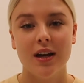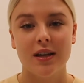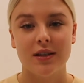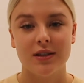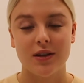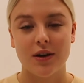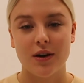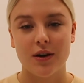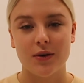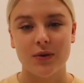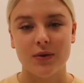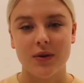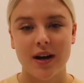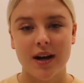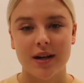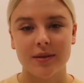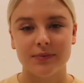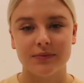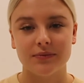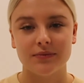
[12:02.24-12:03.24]
So
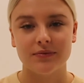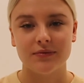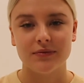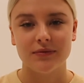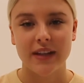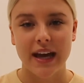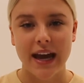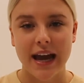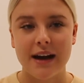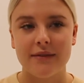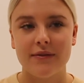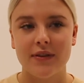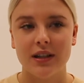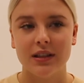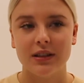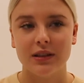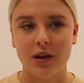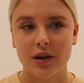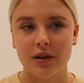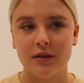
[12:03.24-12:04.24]
they have a
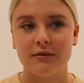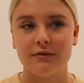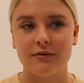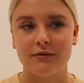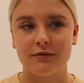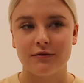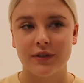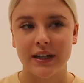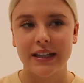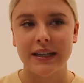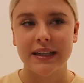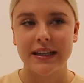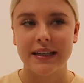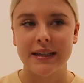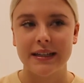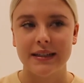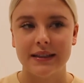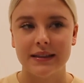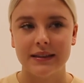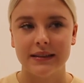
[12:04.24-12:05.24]
lot of
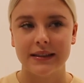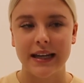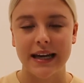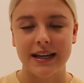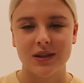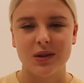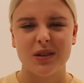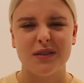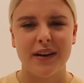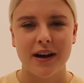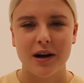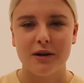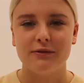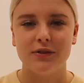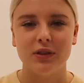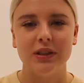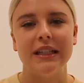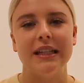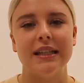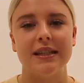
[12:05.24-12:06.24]
really like sort of
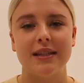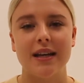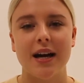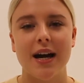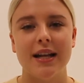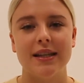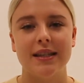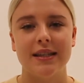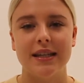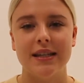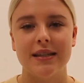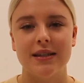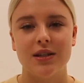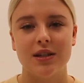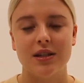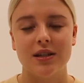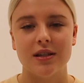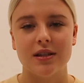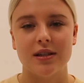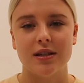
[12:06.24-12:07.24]
helpful insights
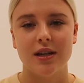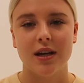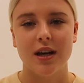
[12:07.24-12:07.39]
into